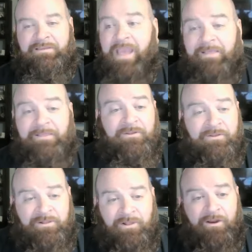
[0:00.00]
Caitlin
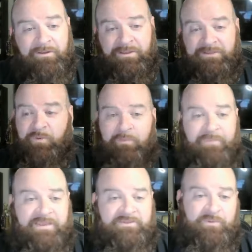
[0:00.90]
Clark is what
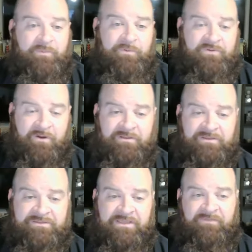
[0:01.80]
makes people turn on
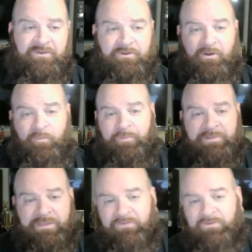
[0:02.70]
the T V. You don't
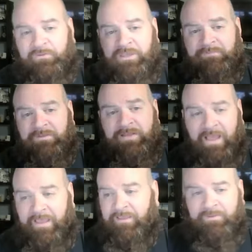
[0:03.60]
believe it. You keep
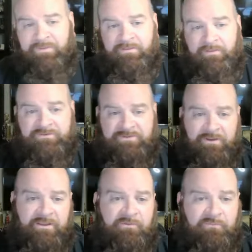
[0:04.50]
denying it, but the numbers are
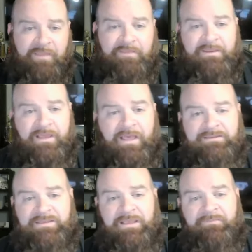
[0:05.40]
hitting you right in the
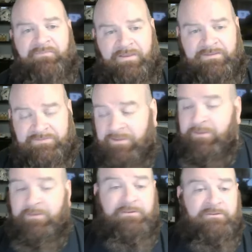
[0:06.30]
goddamn face.
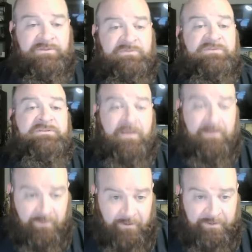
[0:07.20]
So
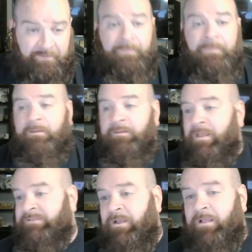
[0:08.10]
suck on it.
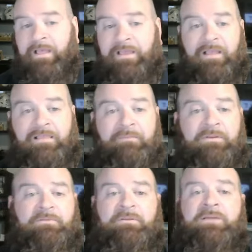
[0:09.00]
That's all I got. Let me
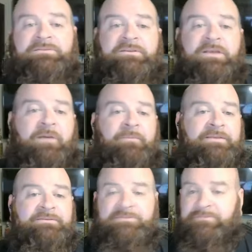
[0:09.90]
know your thoughts in the
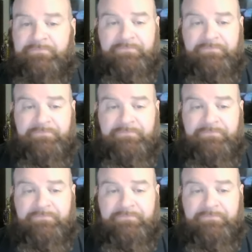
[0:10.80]
comments.